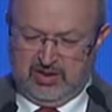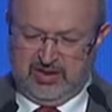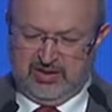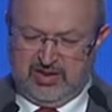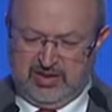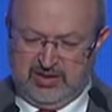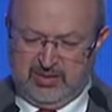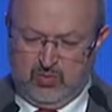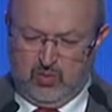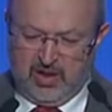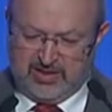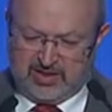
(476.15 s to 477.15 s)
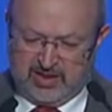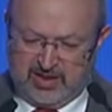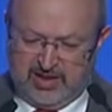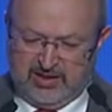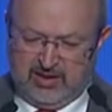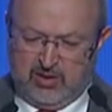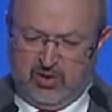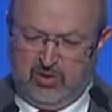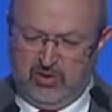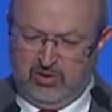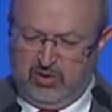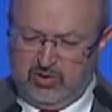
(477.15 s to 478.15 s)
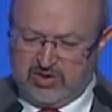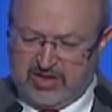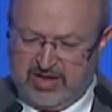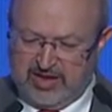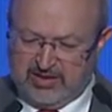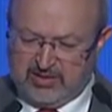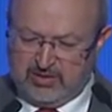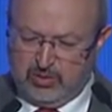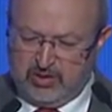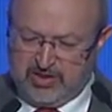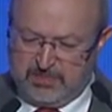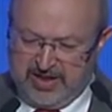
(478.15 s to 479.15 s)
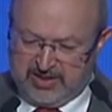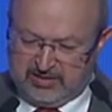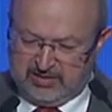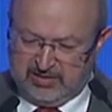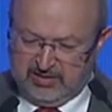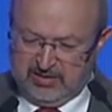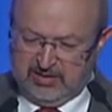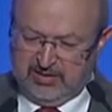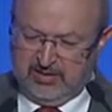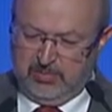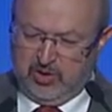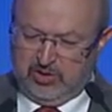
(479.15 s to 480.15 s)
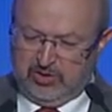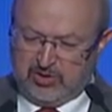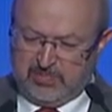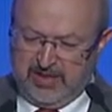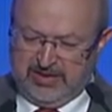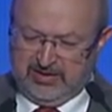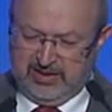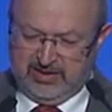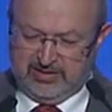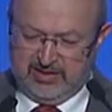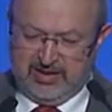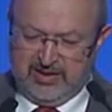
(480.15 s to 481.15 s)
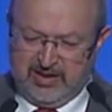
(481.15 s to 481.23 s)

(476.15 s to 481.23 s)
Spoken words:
and I once again call on all sides to respect the monitors' mandate and